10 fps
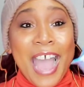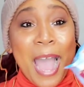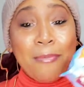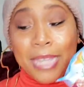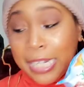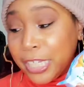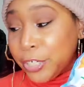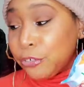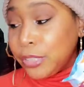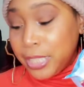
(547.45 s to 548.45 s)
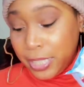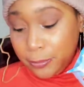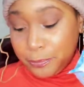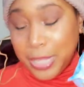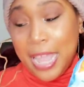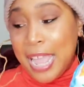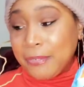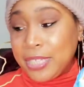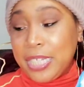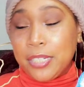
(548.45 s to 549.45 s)
I'm like, literally, I
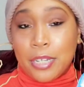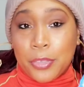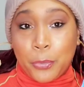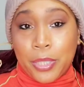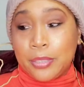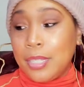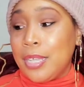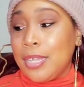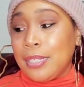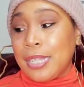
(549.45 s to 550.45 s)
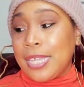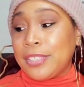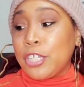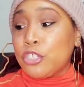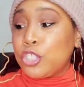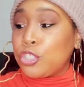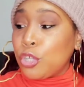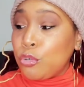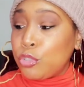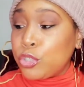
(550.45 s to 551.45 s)
have to eat another one. Like, they're
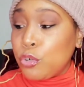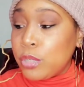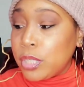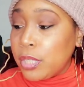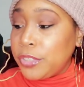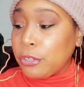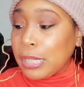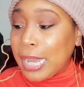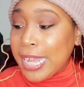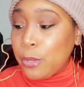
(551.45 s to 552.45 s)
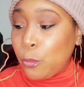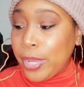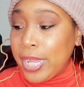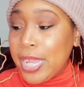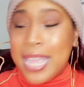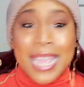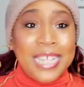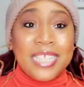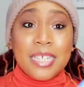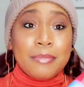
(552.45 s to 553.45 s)
so, so good. They're lightweight.
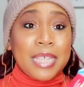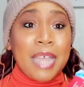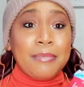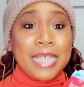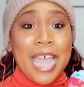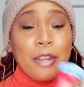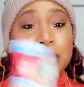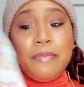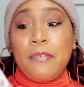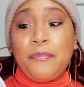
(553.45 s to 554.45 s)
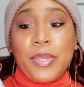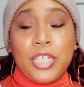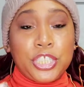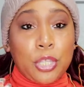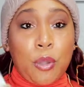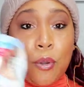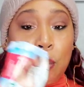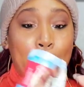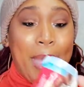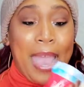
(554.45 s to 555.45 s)
And sometimes I don't even finish the
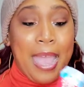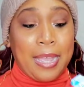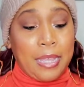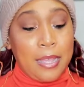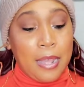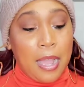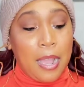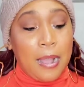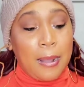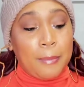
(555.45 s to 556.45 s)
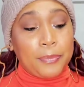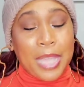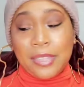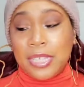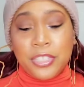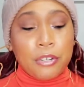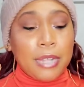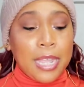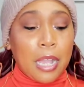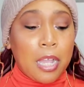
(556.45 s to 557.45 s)
whole bag. I think they're
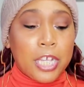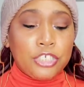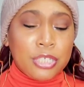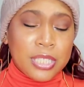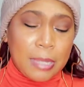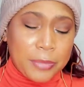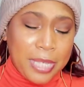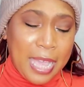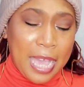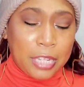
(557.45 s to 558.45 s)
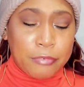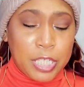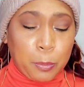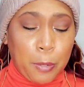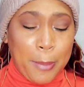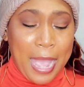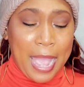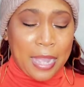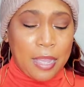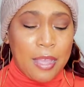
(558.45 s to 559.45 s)
like 100 and something calories per
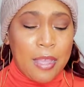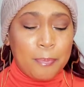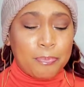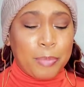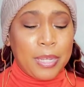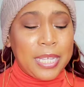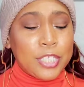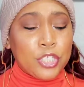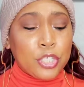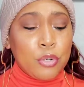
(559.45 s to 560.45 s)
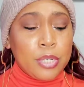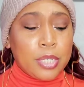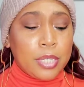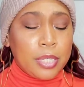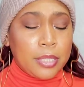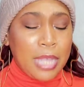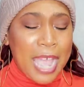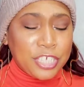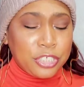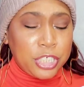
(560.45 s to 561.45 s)
pack, but it's so good.
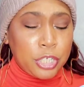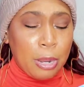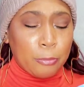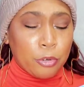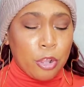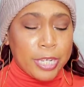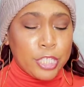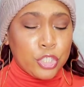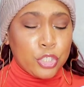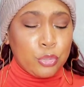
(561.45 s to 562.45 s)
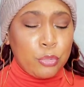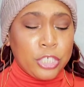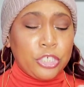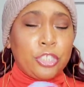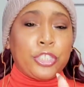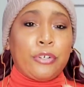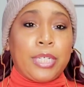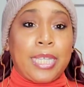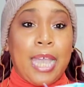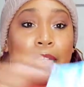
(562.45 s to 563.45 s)
Actually, no, I'm wrong. It's
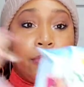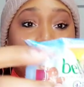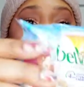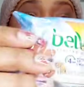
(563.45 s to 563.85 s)
230 calories.